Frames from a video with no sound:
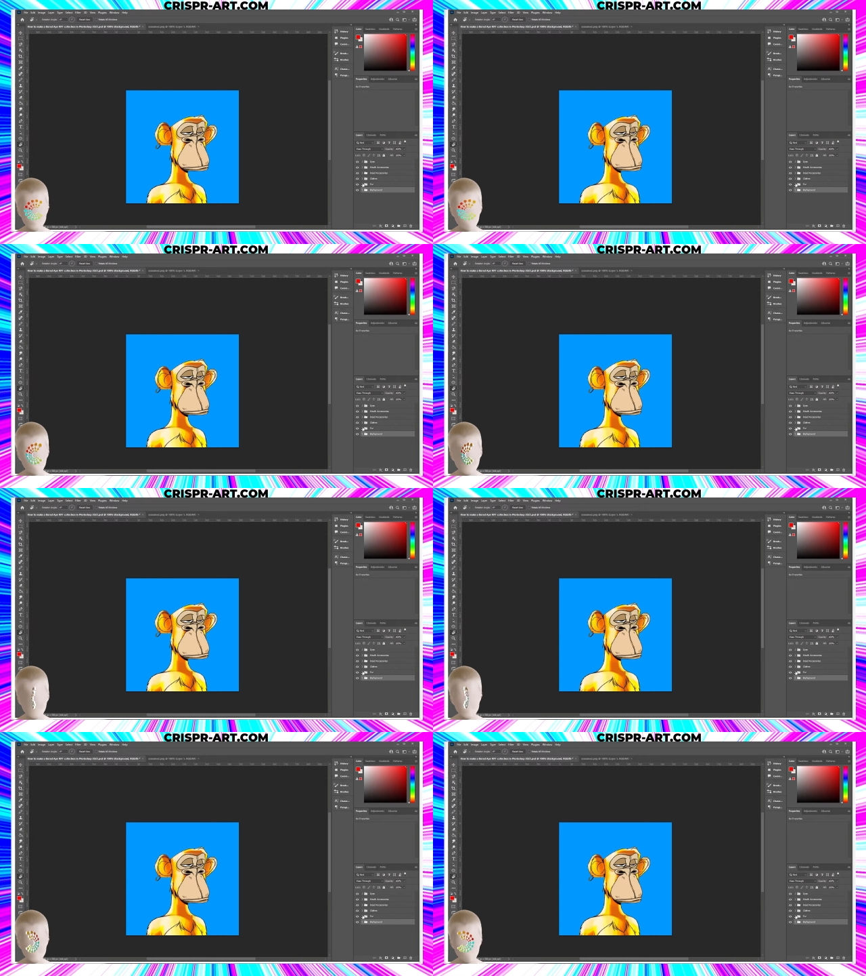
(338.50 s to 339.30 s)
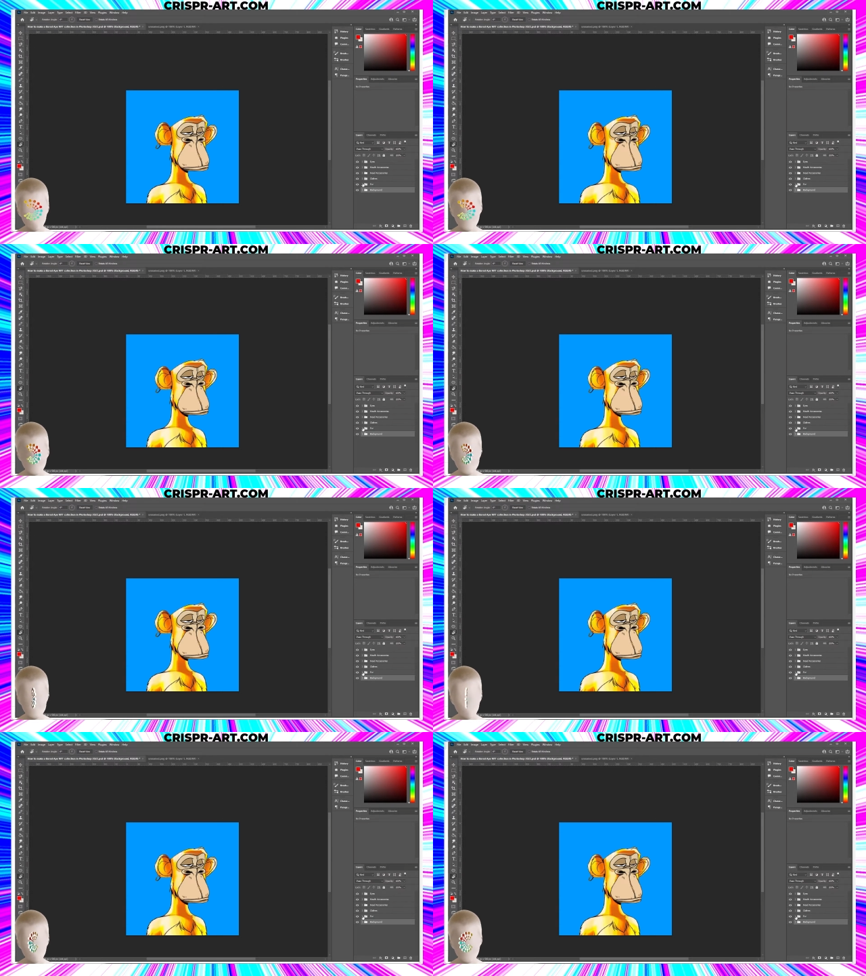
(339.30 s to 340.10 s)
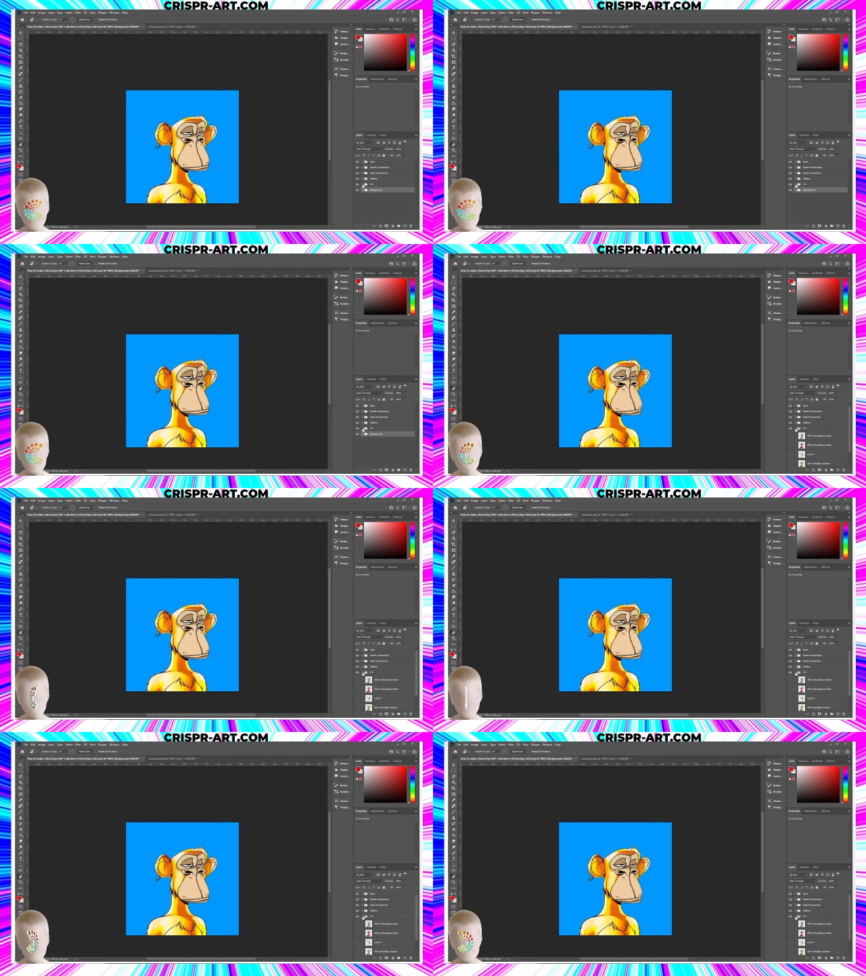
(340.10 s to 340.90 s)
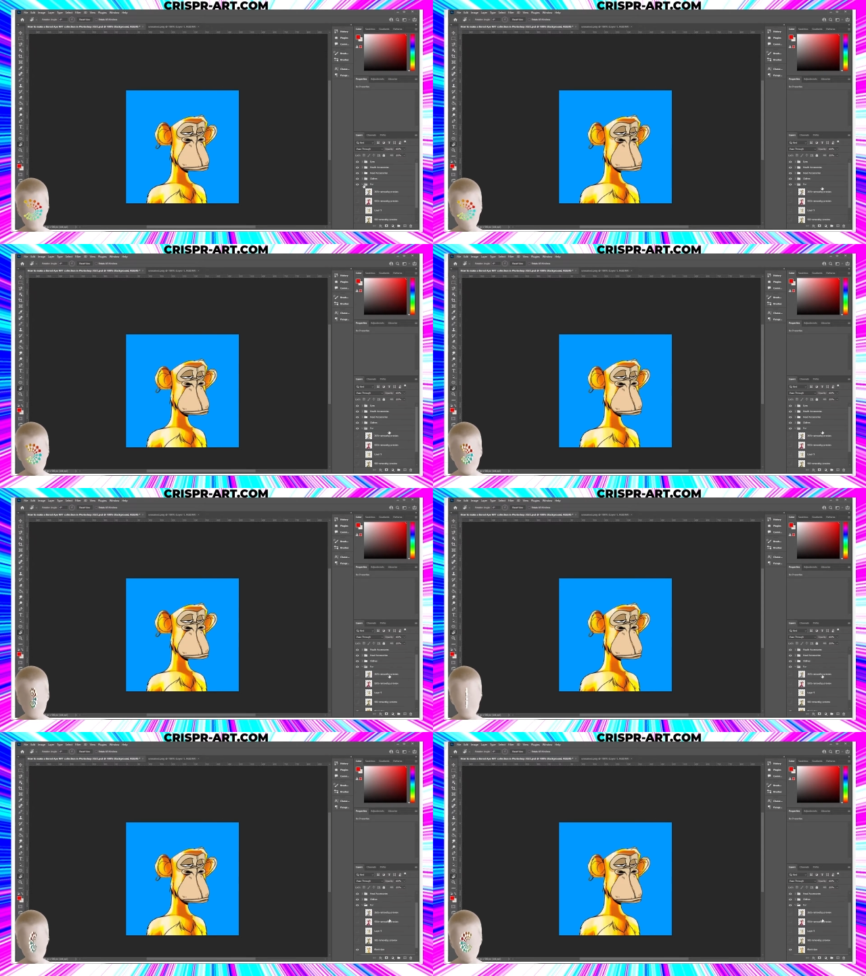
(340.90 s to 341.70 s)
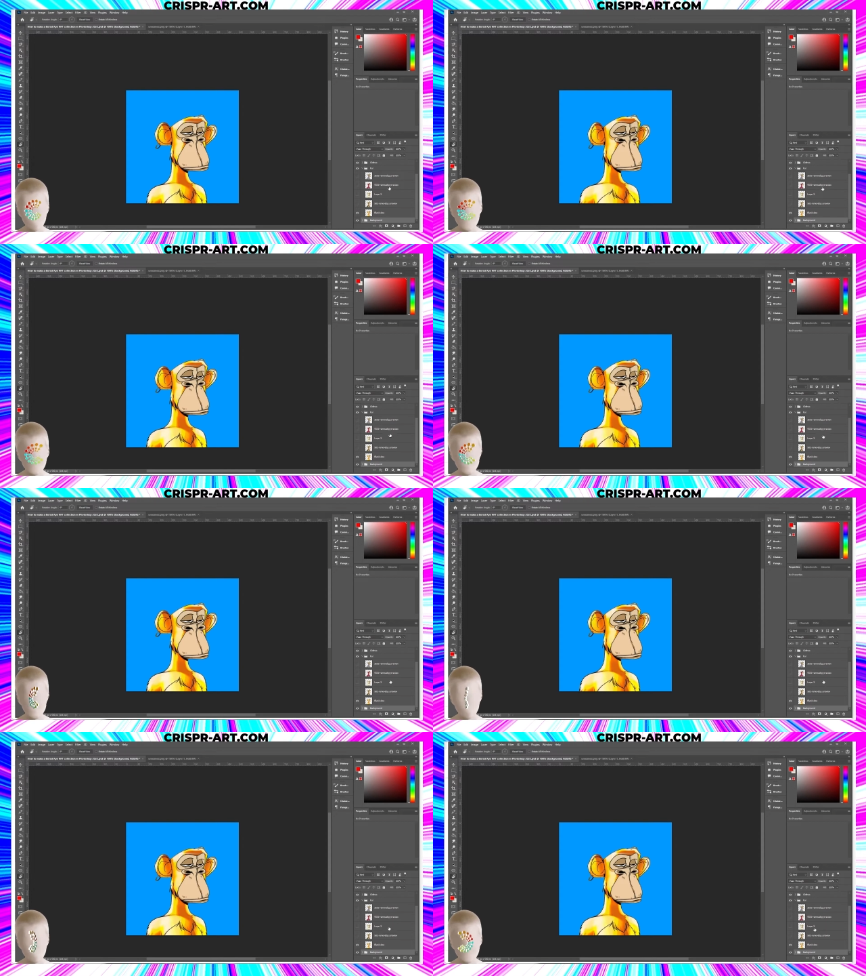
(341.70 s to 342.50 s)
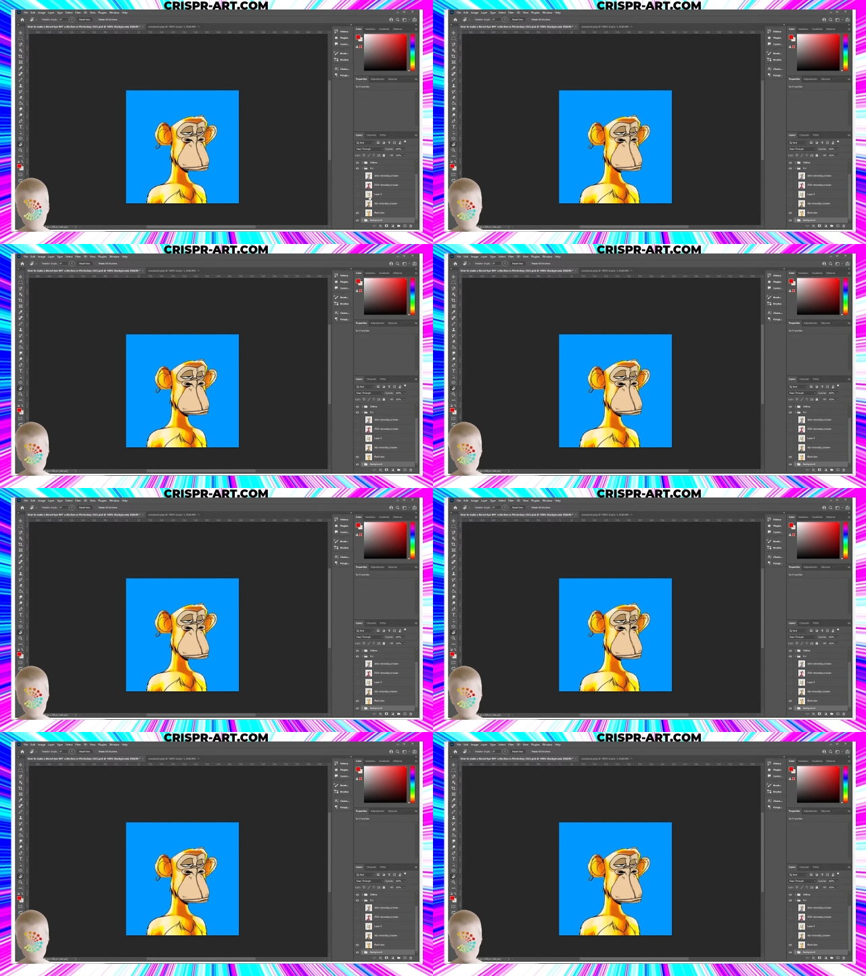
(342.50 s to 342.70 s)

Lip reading: Nobody's mouth can be seen.